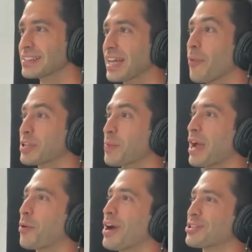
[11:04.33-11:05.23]
That was my
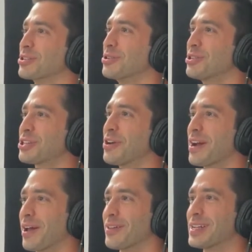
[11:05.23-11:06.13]
question. Who's your
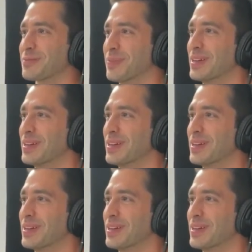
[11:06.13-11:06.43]
NL East pick?